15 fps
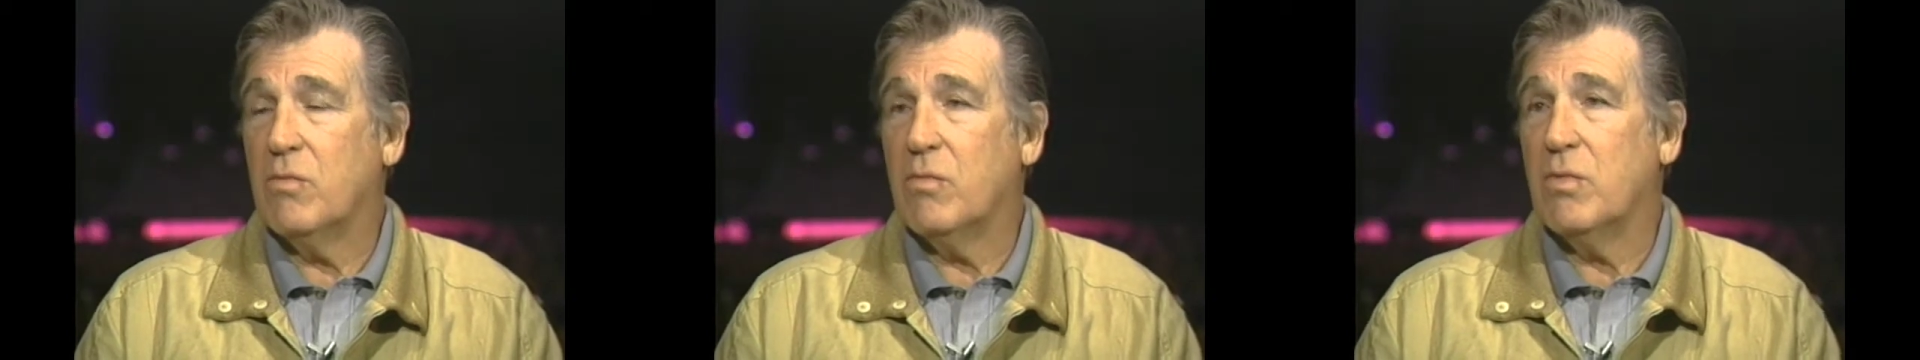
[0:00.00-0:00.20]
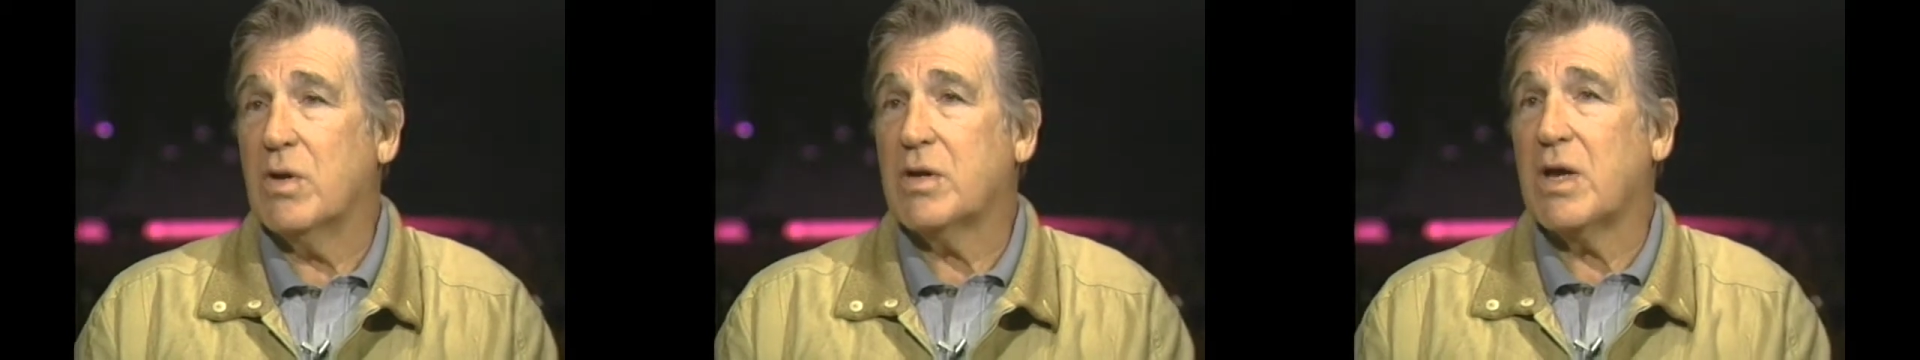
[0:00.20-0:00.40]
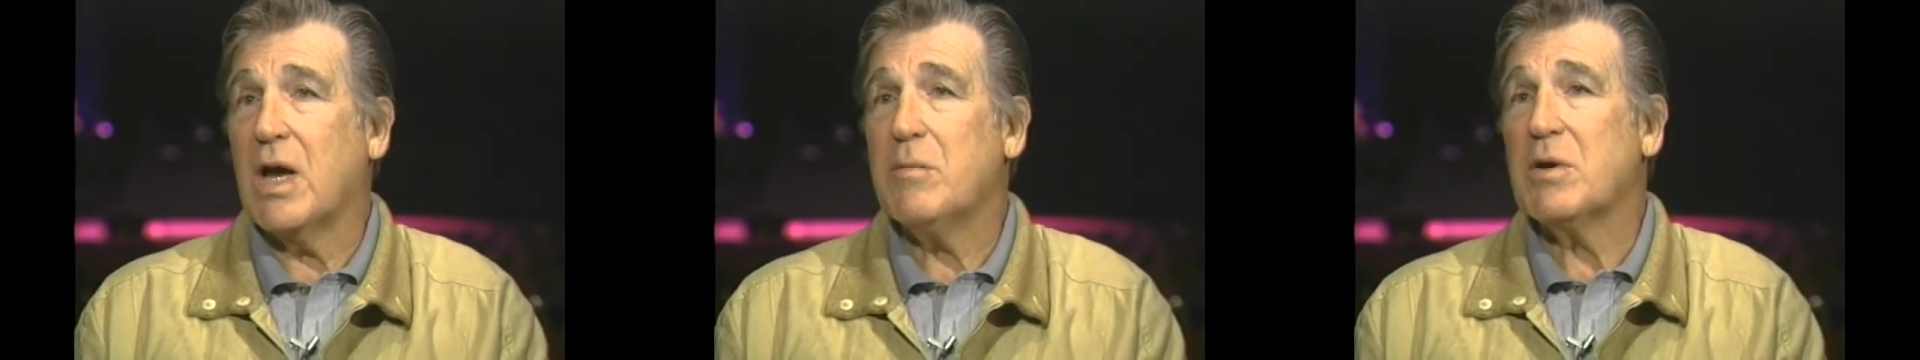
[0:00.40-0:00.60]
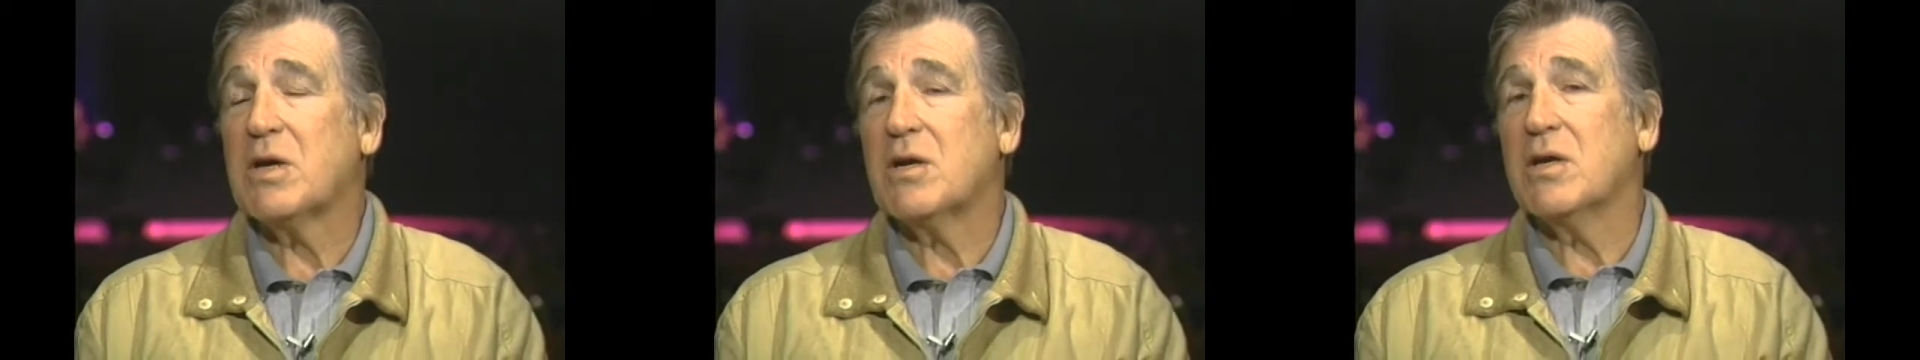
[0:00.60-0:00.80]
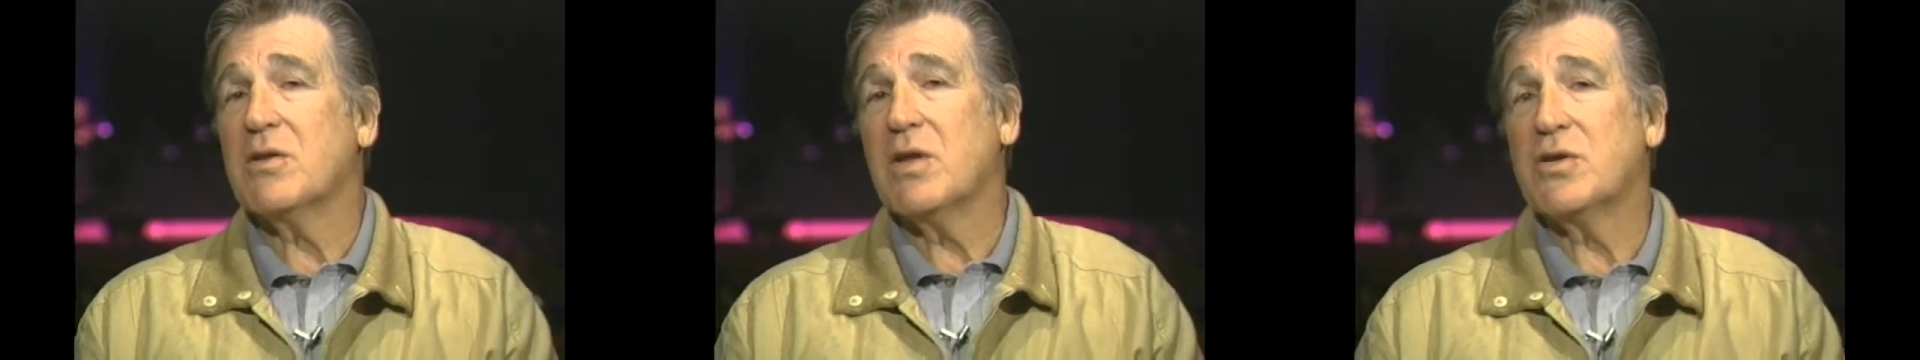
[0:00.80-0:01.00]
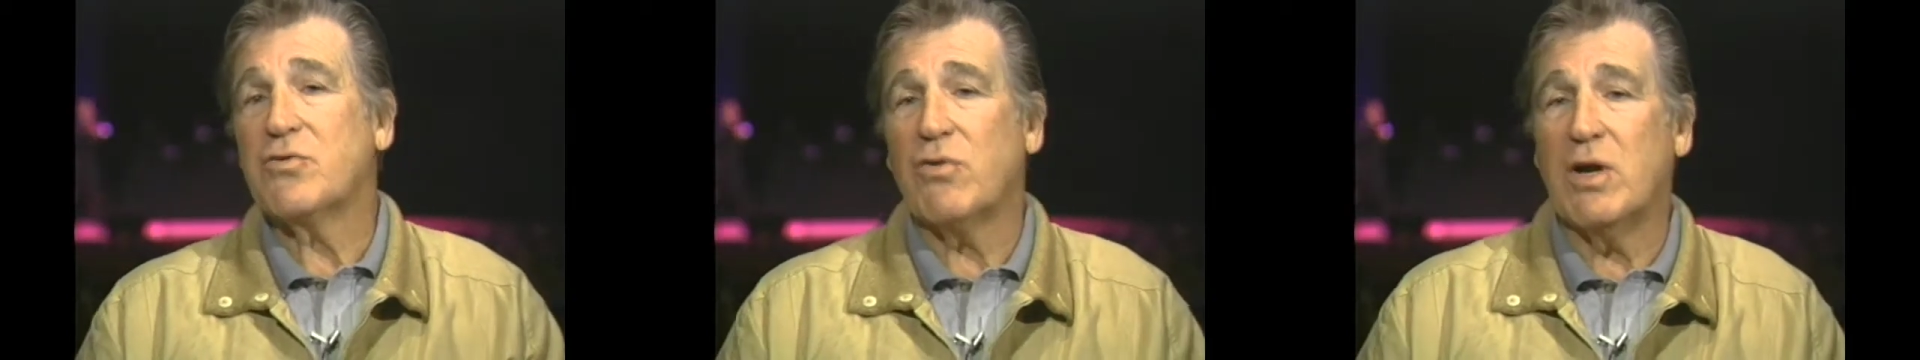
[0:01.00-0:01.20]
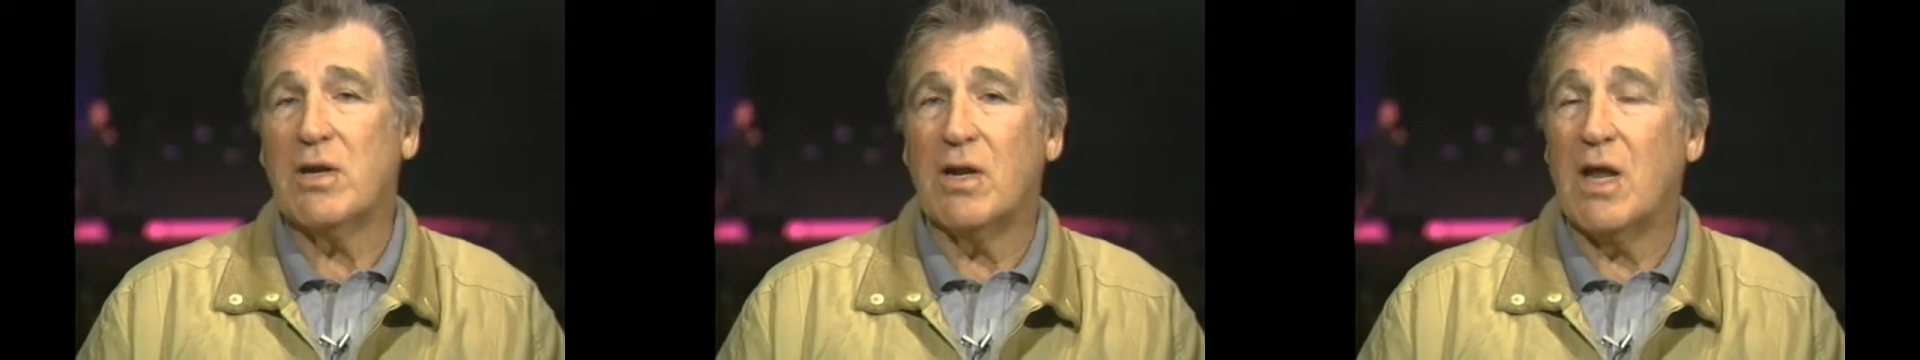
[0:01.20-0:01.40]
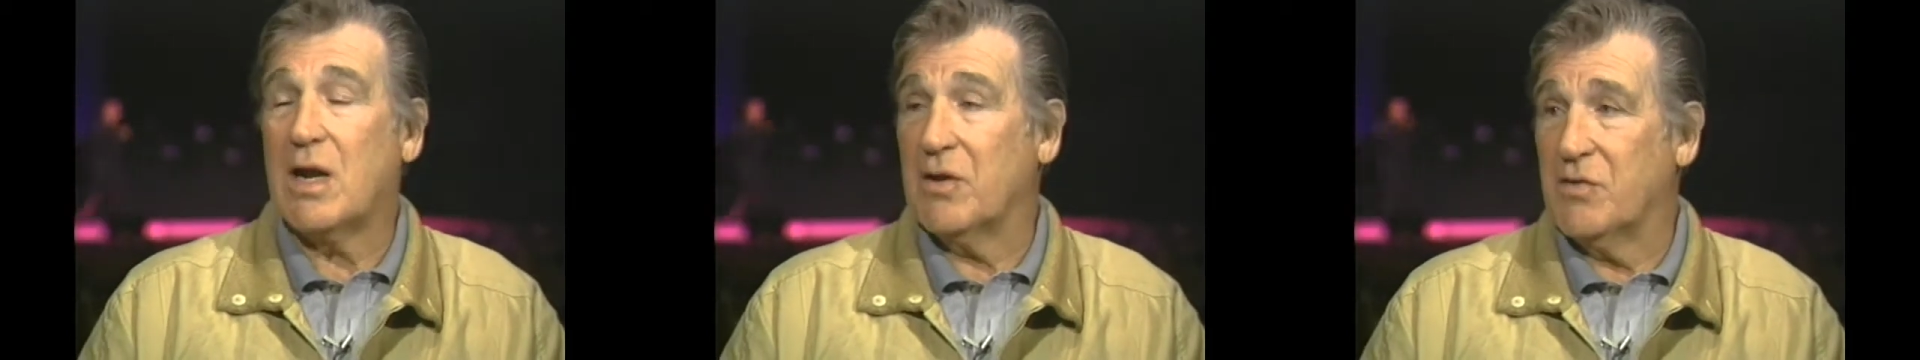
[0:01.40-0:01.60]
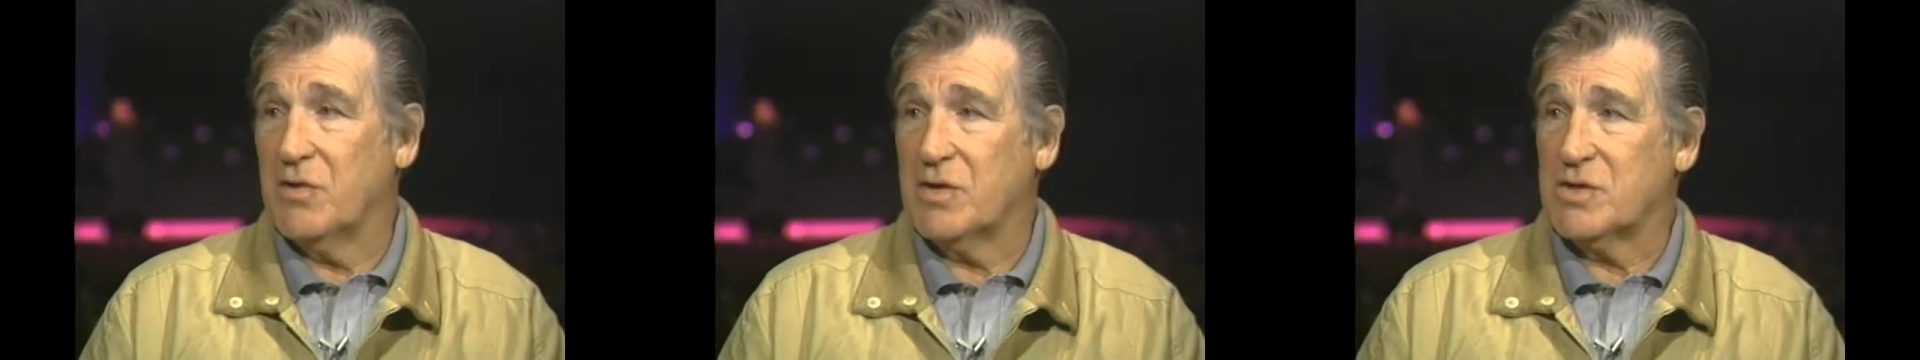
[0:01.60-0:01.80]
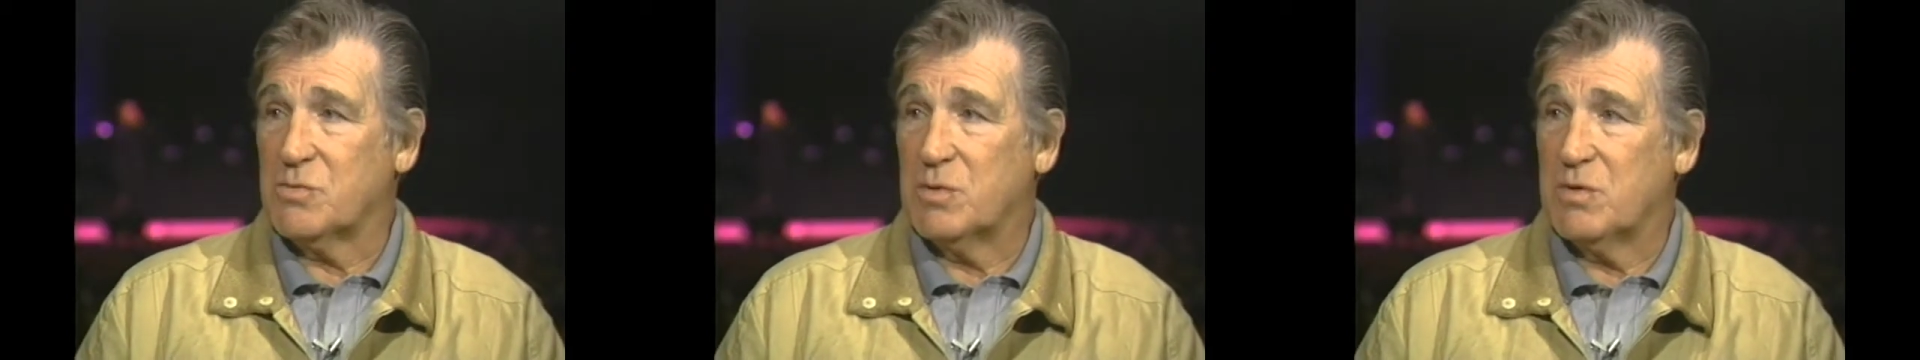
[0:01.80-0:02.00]
Well, chemically, they tried a lot of
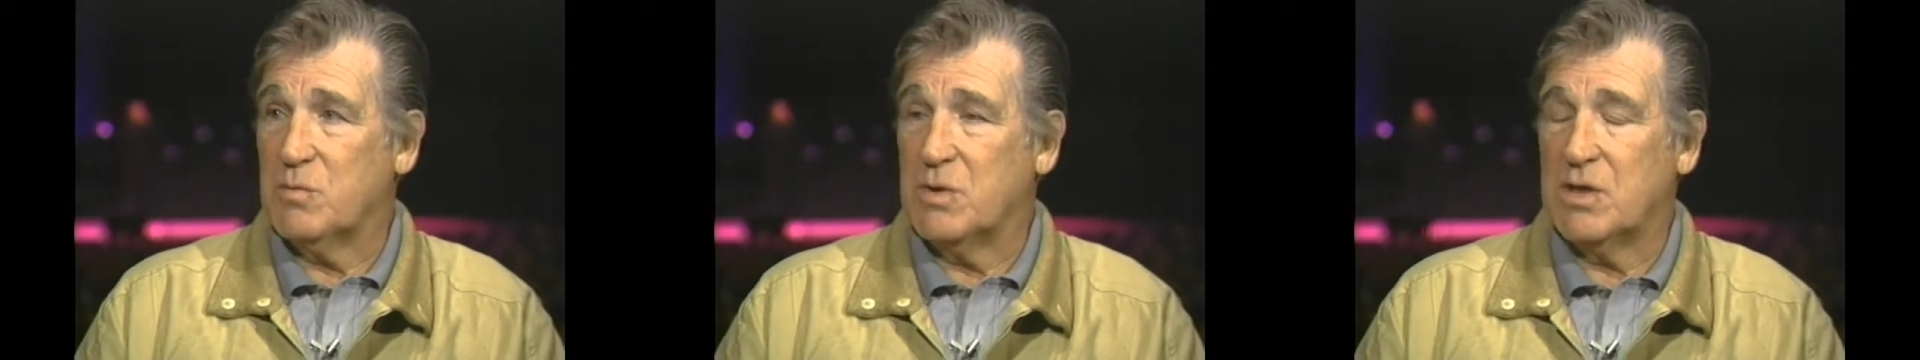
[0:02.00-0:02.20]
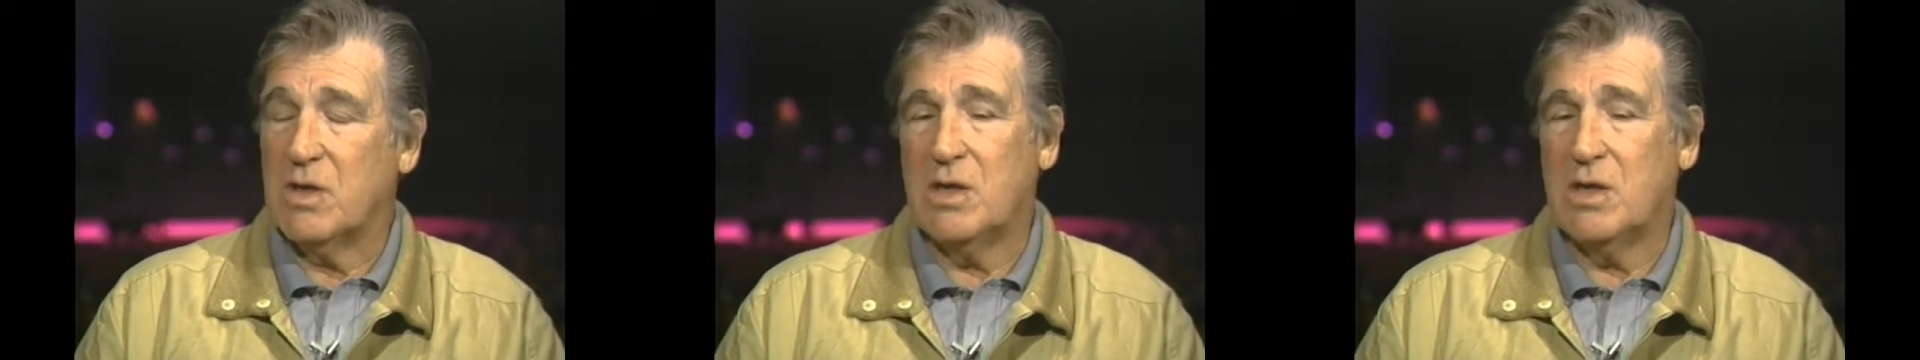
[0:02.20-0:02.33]
things with me.